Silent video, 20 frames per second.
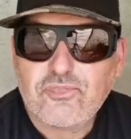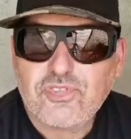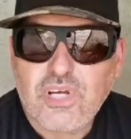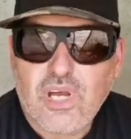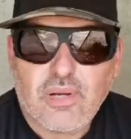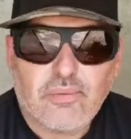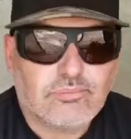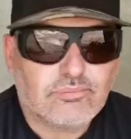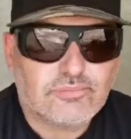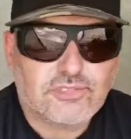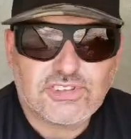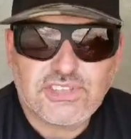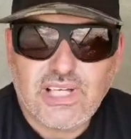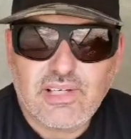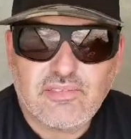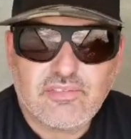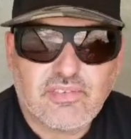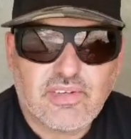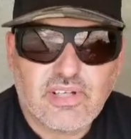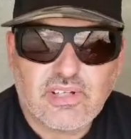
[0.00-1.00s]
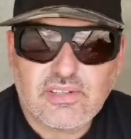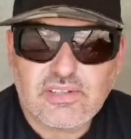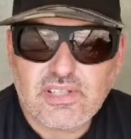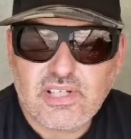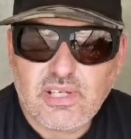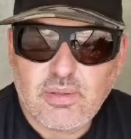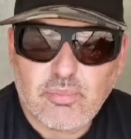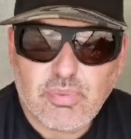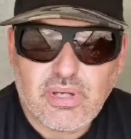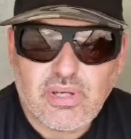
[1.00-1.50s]
So same thing,
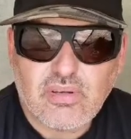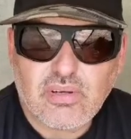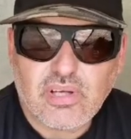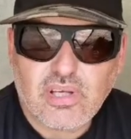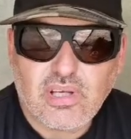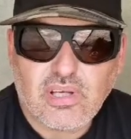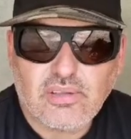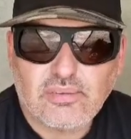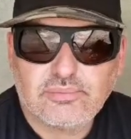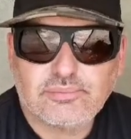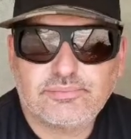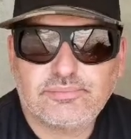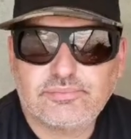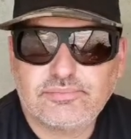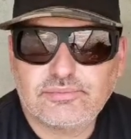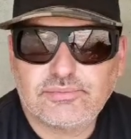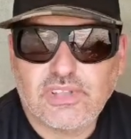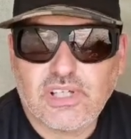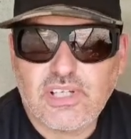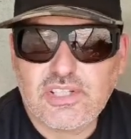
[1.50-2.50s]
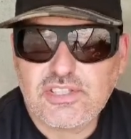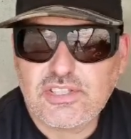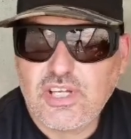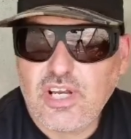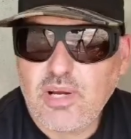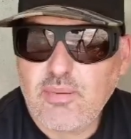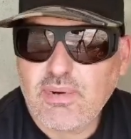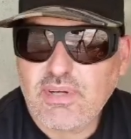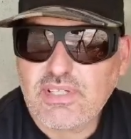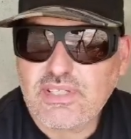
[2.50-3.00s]
it's going to be like a
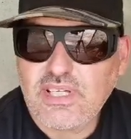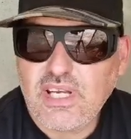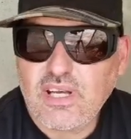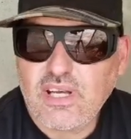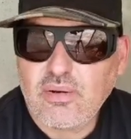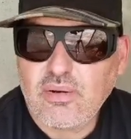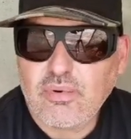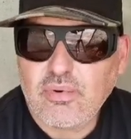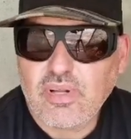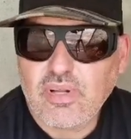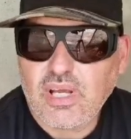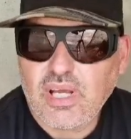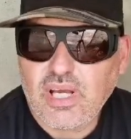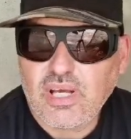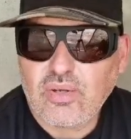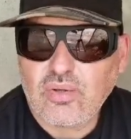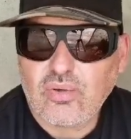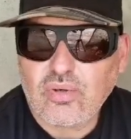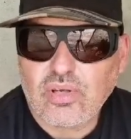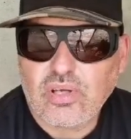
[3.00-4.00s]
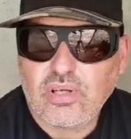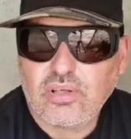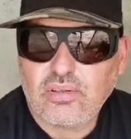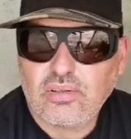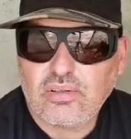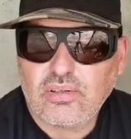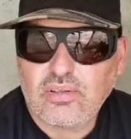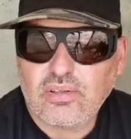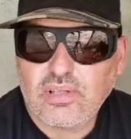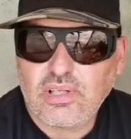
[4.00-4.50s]
Snowman setup with a hard hooker
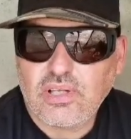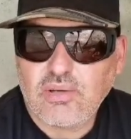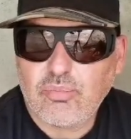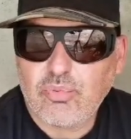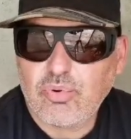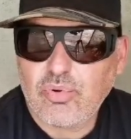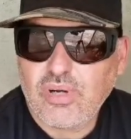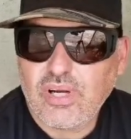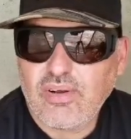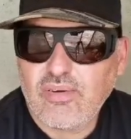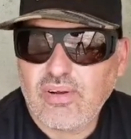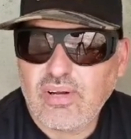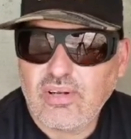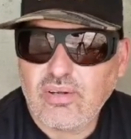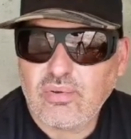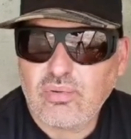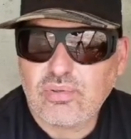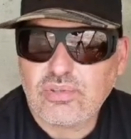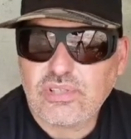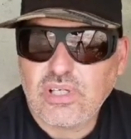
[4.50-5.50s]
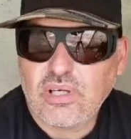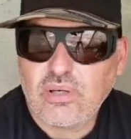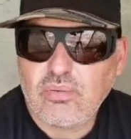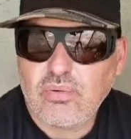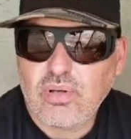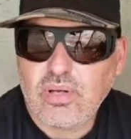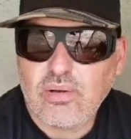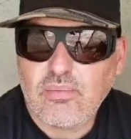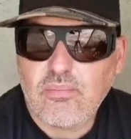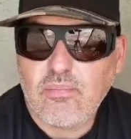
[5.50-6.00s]
that they brought out, and also
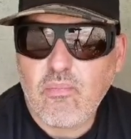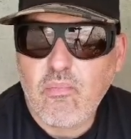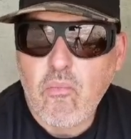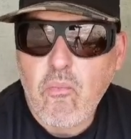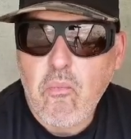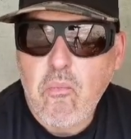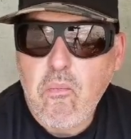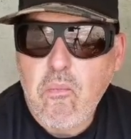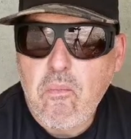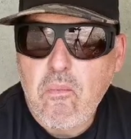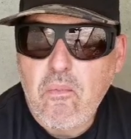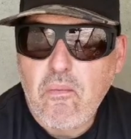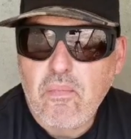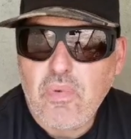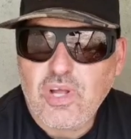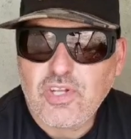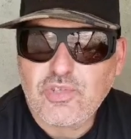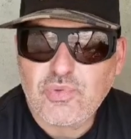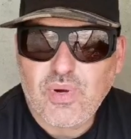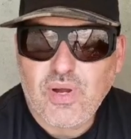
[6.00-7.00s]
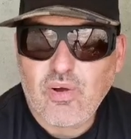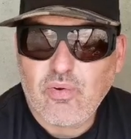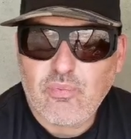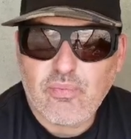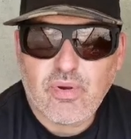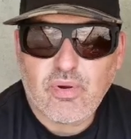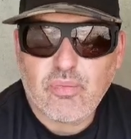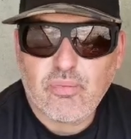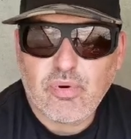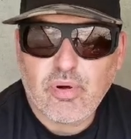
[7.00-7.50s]
the
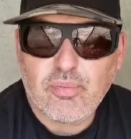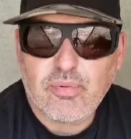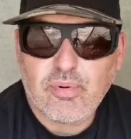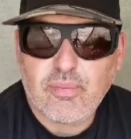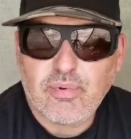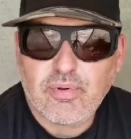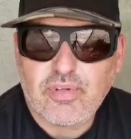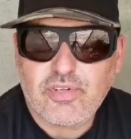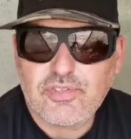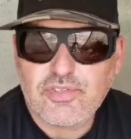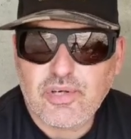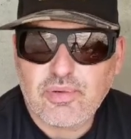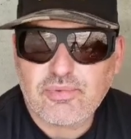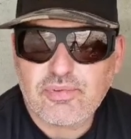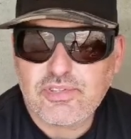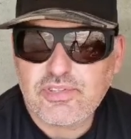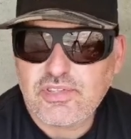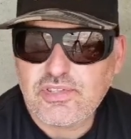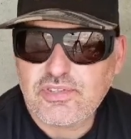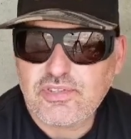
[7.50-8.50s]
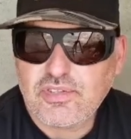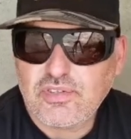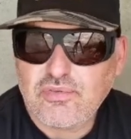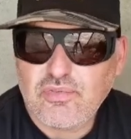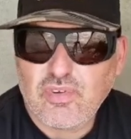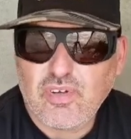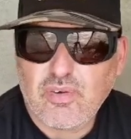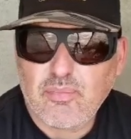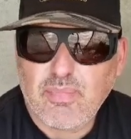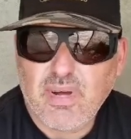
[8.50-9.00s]
12mm pop up on the top, just to sort
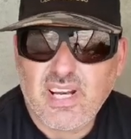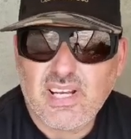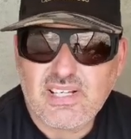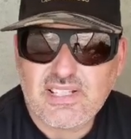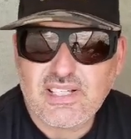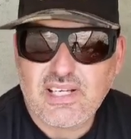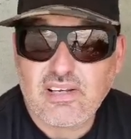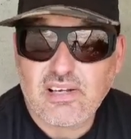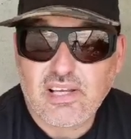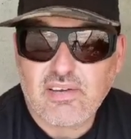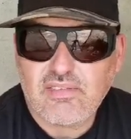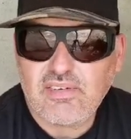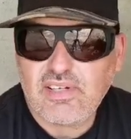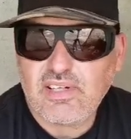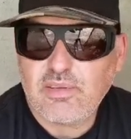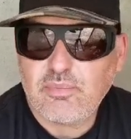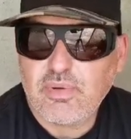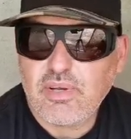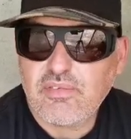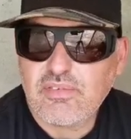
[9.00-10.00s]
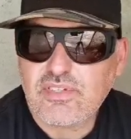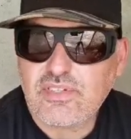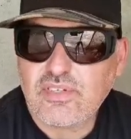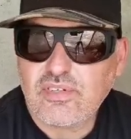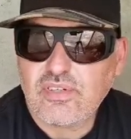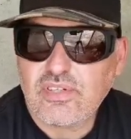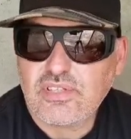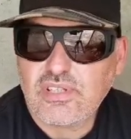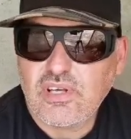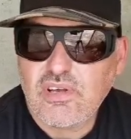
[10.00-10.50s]
of like balance out, give it a little bit of a
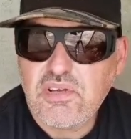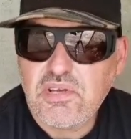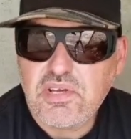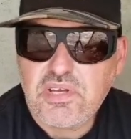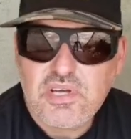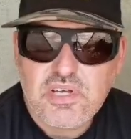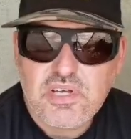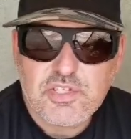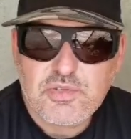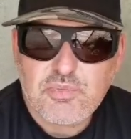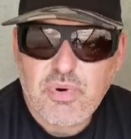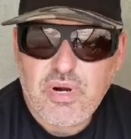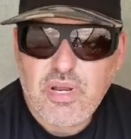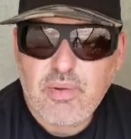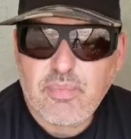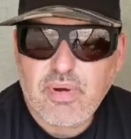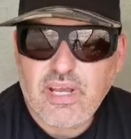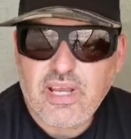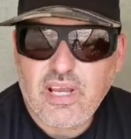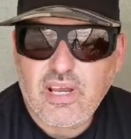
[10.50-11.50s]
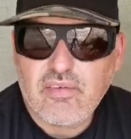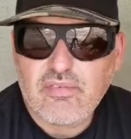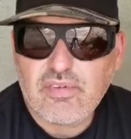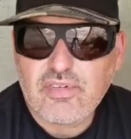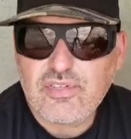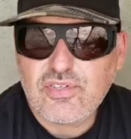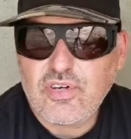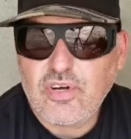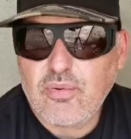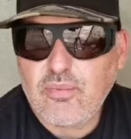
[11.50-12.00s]
sighter. Spray a bait
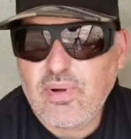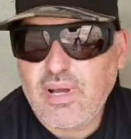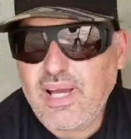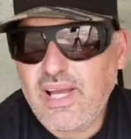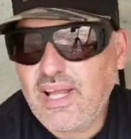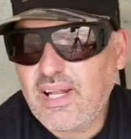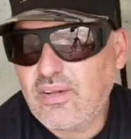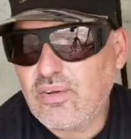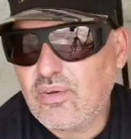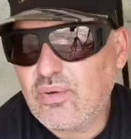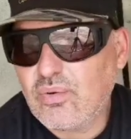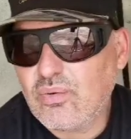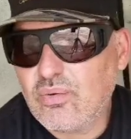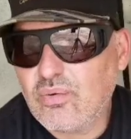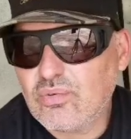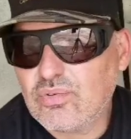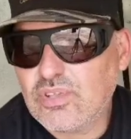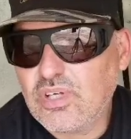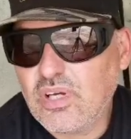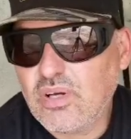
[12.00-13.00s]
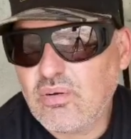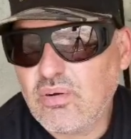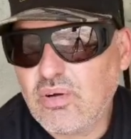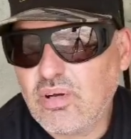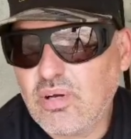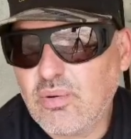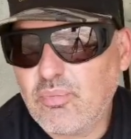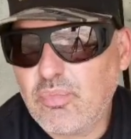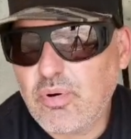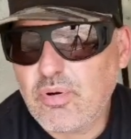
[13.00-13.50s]
over the top, and also
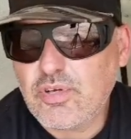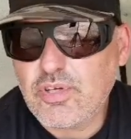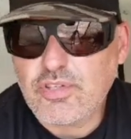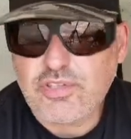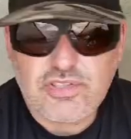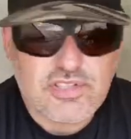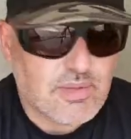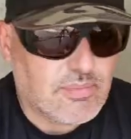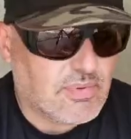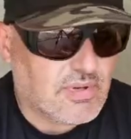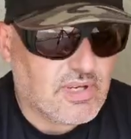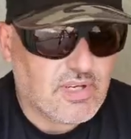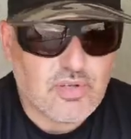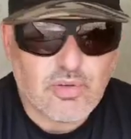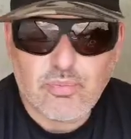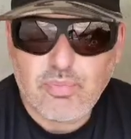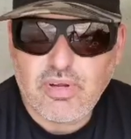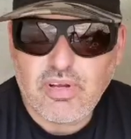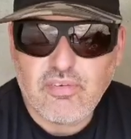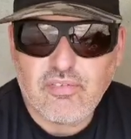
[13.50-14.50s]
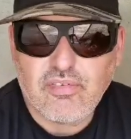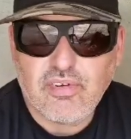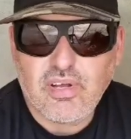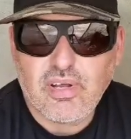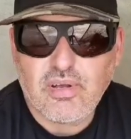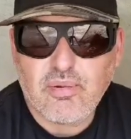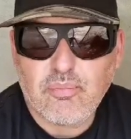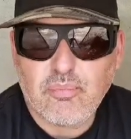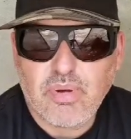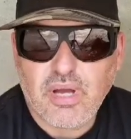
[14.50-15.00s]
I'm going to probably just dip a little bit of
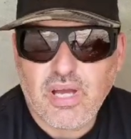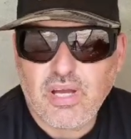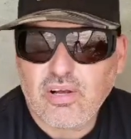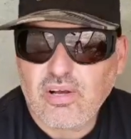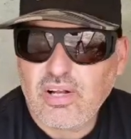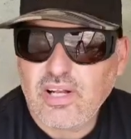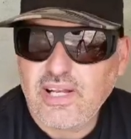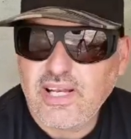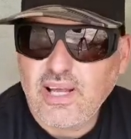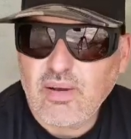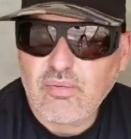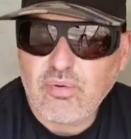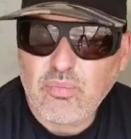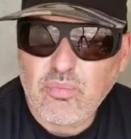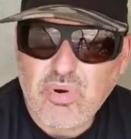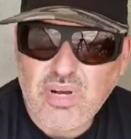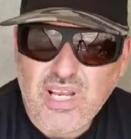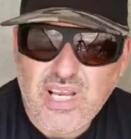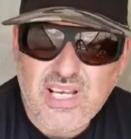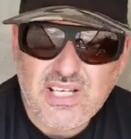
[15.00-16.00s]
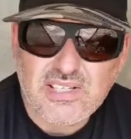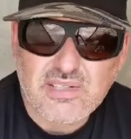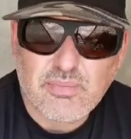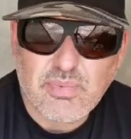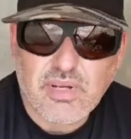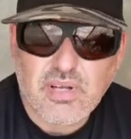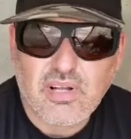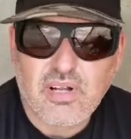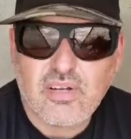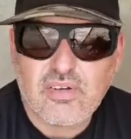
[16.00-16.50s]
particle in that one, but it is
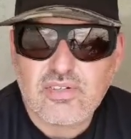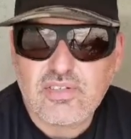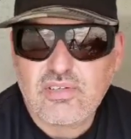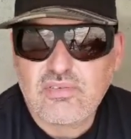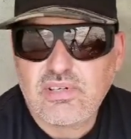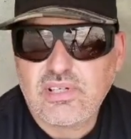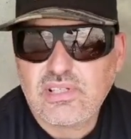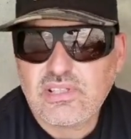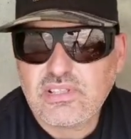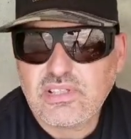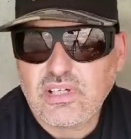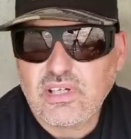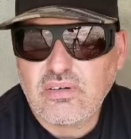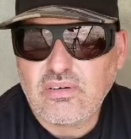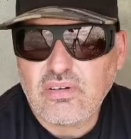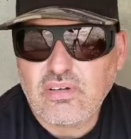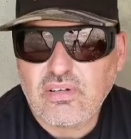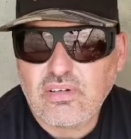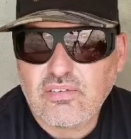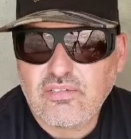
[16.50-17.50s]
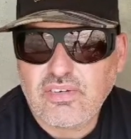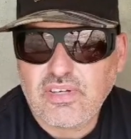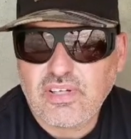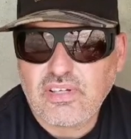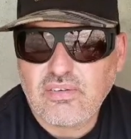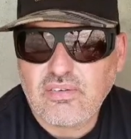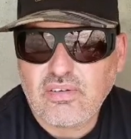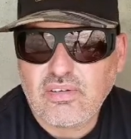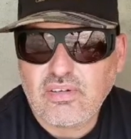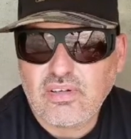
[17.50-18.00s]
a bit closer in, so I
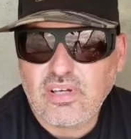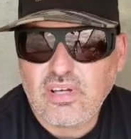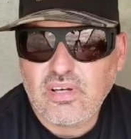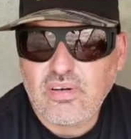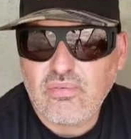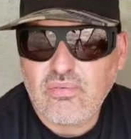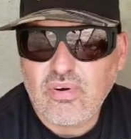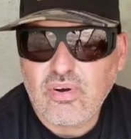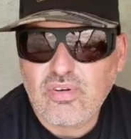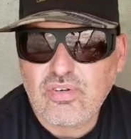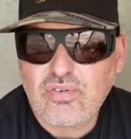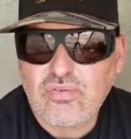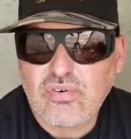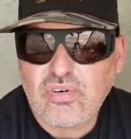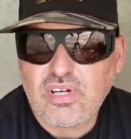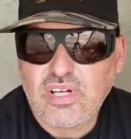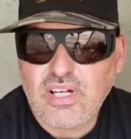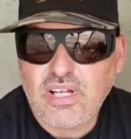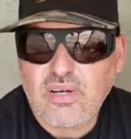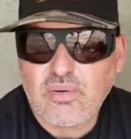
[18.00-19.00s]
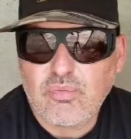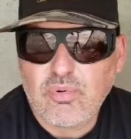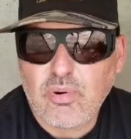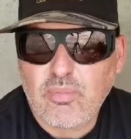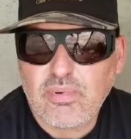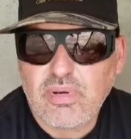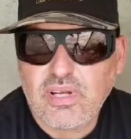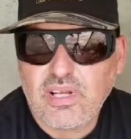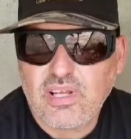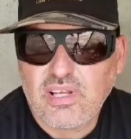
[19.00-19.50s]
think the roach rod and that will
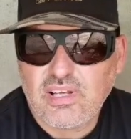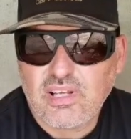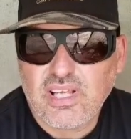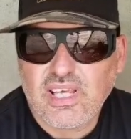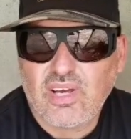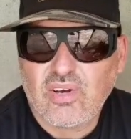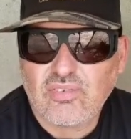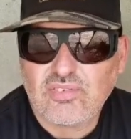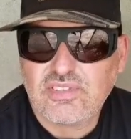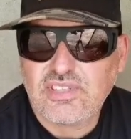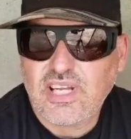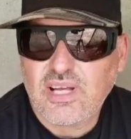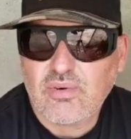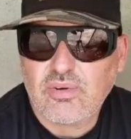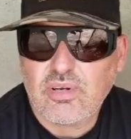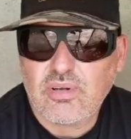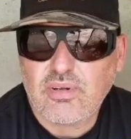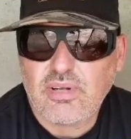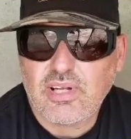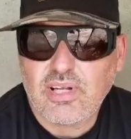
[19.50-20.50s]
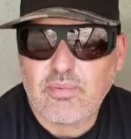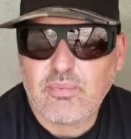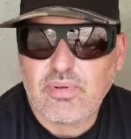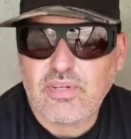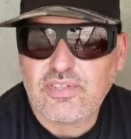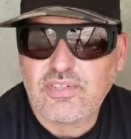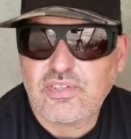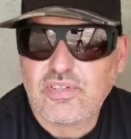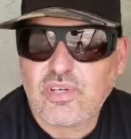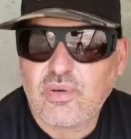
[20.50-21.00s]
probably get onto that one a little
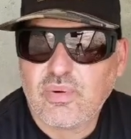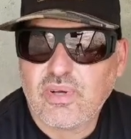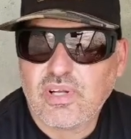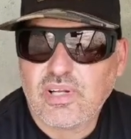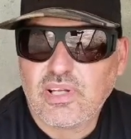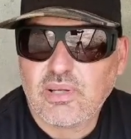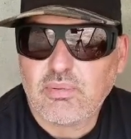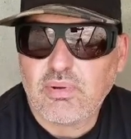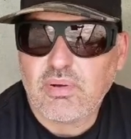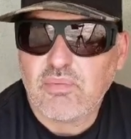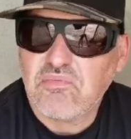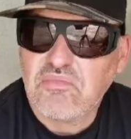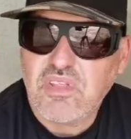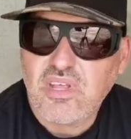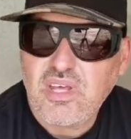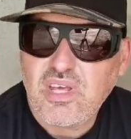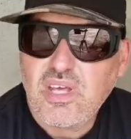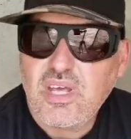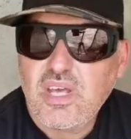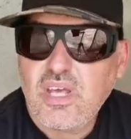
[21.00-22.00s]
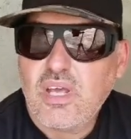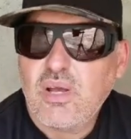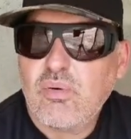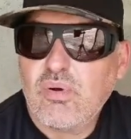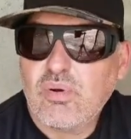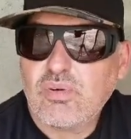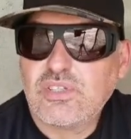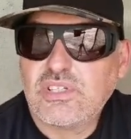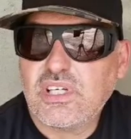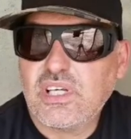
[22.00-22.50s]
bit too quickly, but
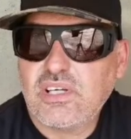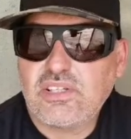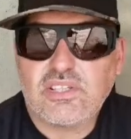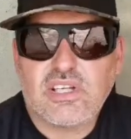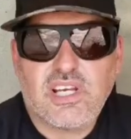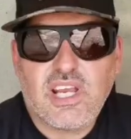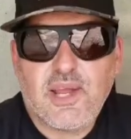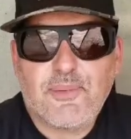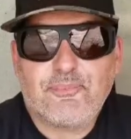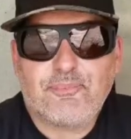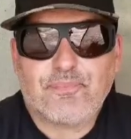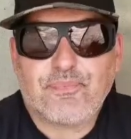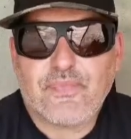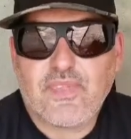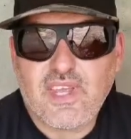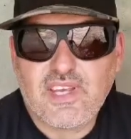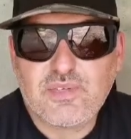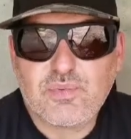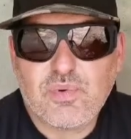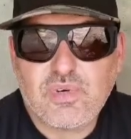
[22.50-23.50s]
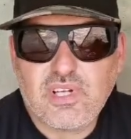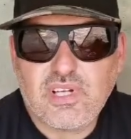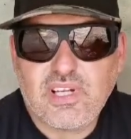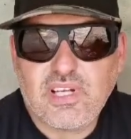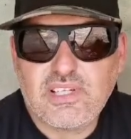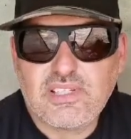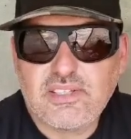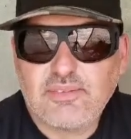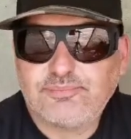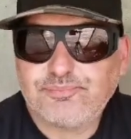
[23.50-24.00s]
we'll see. So yeah, that's what
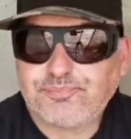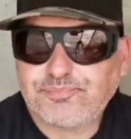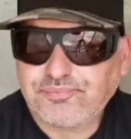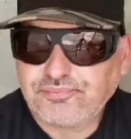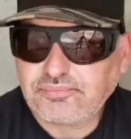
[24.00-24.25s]
it is.